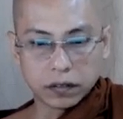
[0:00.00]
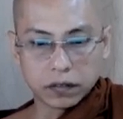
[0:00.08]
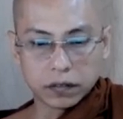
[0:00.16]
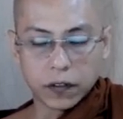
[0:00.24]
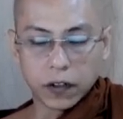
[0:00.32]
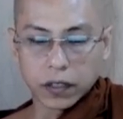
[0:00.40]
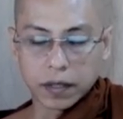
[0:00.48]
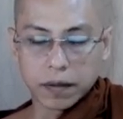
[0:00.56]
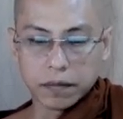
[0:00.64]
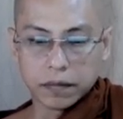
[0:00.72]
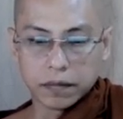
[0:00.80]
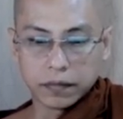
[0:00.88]
for
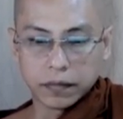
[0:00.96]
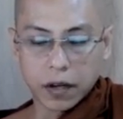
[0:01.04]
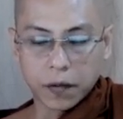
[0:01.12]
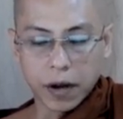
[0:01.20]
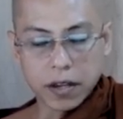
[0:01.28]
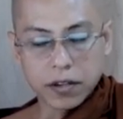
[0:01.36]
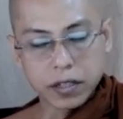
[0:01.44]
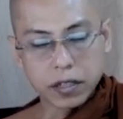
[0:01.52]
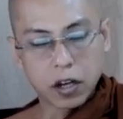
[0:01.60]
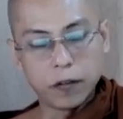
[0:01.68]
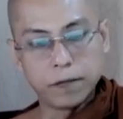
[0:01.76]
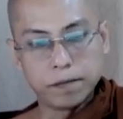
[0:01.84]
the arising
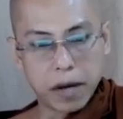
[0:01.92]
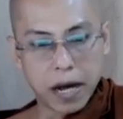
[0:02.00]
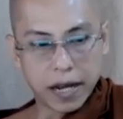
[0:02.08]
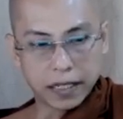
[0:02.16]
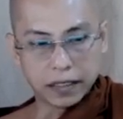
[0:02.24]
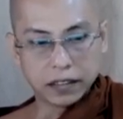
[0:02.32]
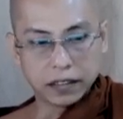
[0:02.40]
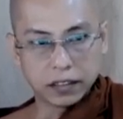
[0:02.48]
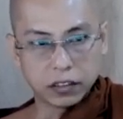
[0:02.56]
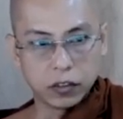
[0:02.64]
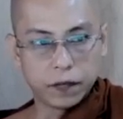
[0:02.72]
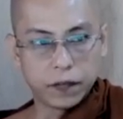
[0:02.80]
of mind.
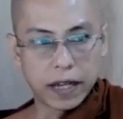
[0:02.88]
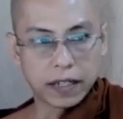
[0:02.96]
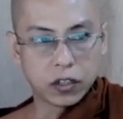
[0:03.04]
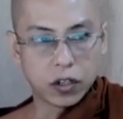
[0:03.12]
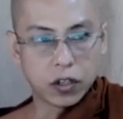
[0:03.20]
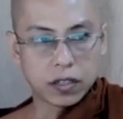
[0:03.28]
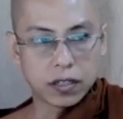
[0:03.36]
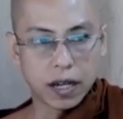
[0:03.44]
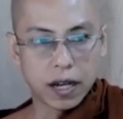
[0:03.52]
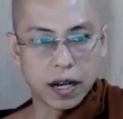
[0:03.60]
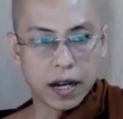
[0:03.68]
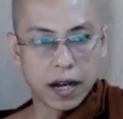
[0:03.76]
So 5 doors
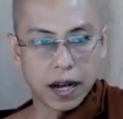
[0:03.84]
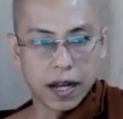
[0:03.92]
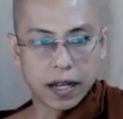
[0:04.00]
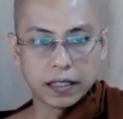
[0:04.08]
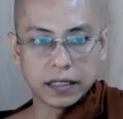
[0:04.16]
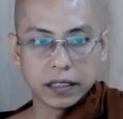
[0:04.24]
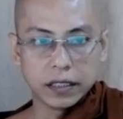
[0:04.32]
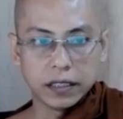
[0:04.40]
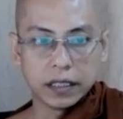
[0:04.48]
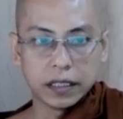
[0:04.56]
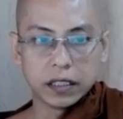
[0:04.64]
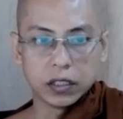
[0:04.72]
are eye,
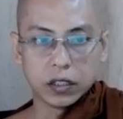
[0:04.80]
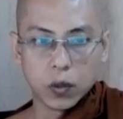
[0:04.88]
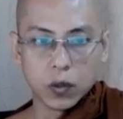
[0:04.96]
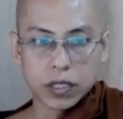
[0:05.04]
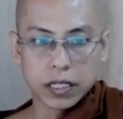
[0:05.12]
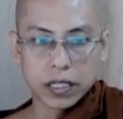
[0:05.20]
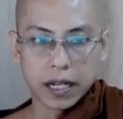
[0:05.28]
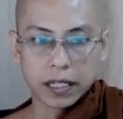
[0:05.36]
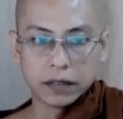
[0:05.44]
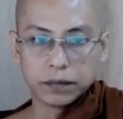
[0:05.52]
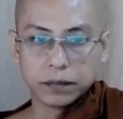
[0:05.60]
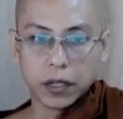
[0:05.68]
ear, nose,
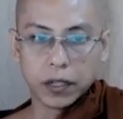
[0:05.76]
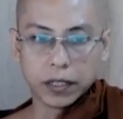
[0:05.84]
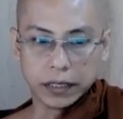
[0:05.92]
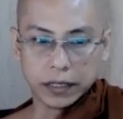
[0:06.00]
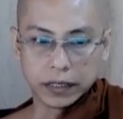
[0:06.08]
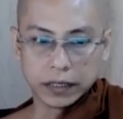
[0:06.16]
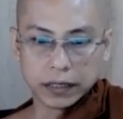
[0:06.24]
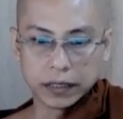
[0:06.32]
tongue, body.